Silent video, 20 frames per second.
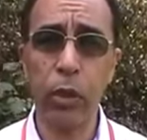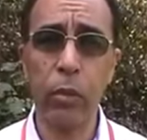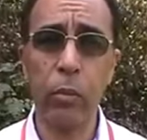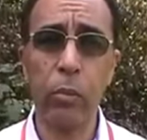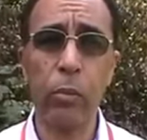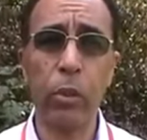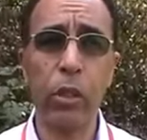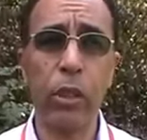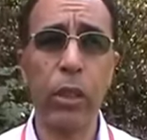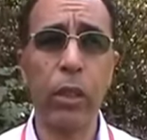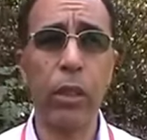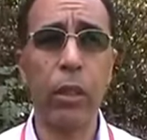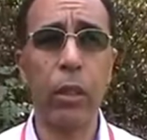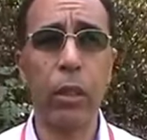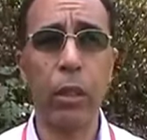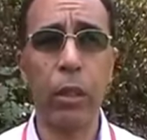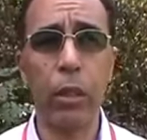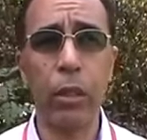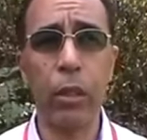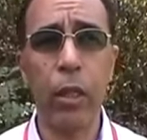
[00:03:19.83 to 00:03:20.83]
in
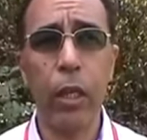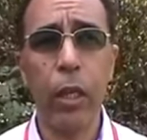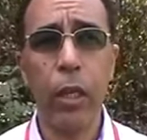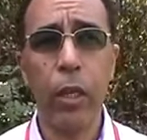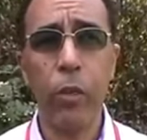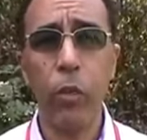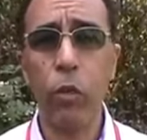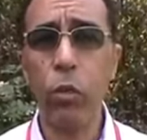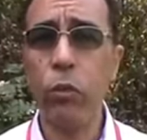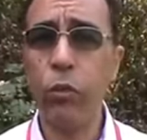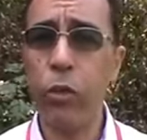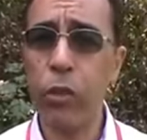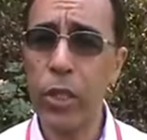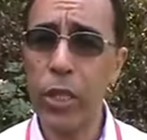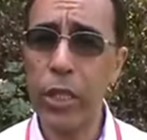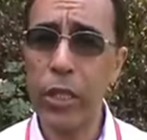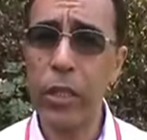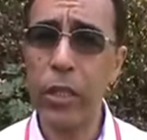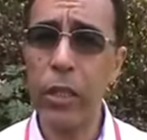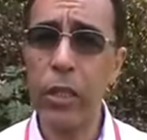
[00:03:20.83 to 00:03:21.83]
particular
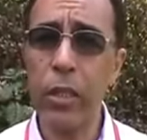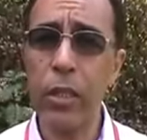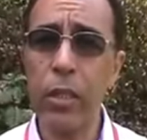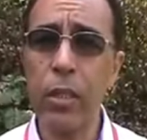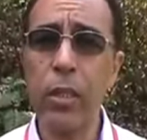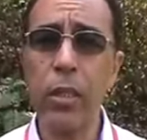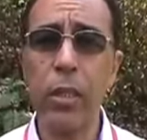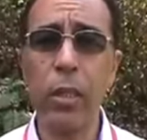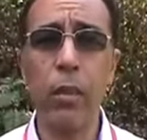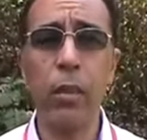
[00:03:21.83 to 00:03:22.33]
universities,